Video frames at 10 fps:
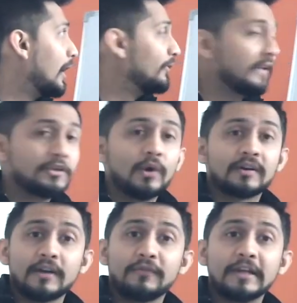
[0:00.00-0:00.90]
when you
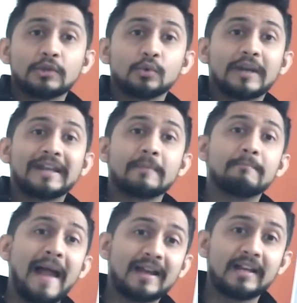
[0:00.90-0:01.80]
are referring to getting
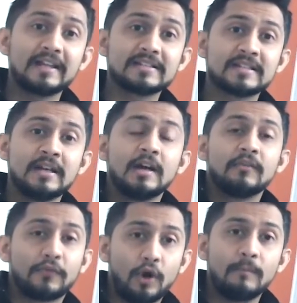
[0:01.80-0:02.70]
backlinks
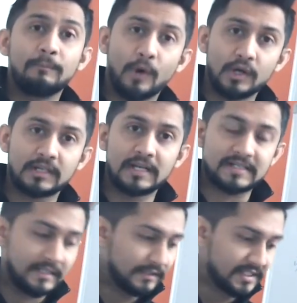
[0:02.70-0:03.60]
from
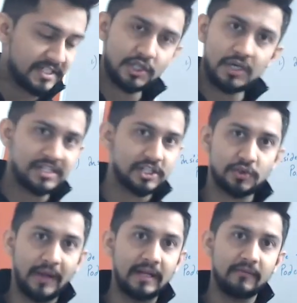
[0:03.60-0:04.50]
podcasts. This is not
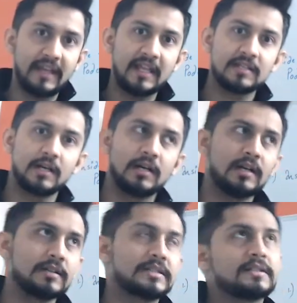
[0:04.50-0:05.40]
straight away
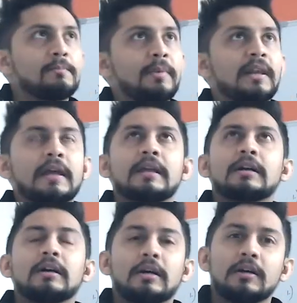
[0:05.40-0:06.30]
simple like
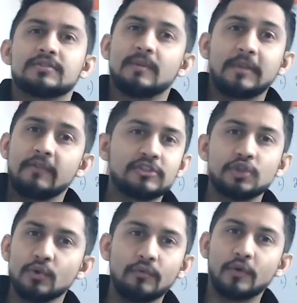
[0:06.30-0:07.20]
something which
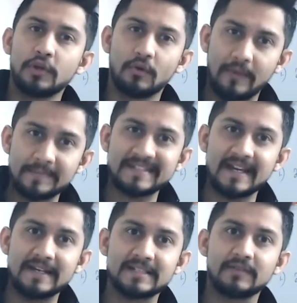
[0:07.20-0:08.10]
you do for your
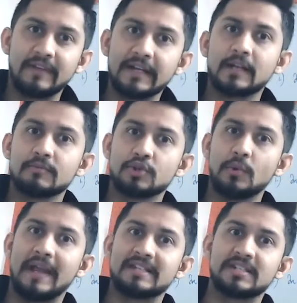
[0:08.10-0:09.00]
websites when it comes
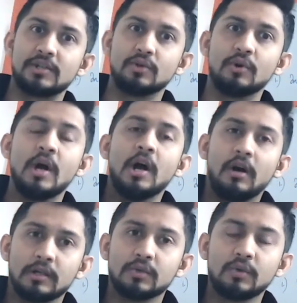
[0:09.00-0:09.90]
to SEO
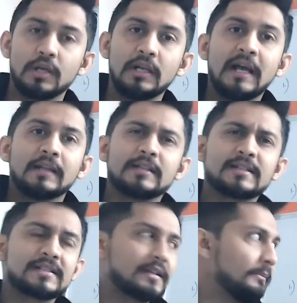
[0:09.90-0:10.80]
on Google. This
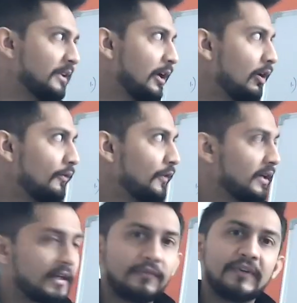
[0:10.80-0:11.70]
is something of a
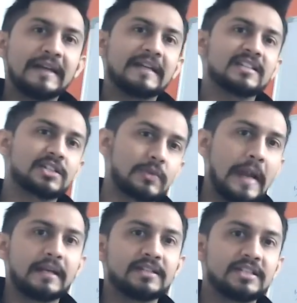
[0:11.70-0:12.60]
different
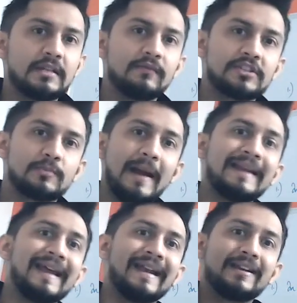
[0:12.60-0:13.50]
strategy which
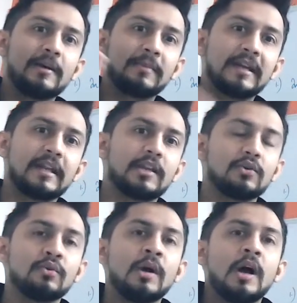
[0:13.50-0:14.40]
might end up getting you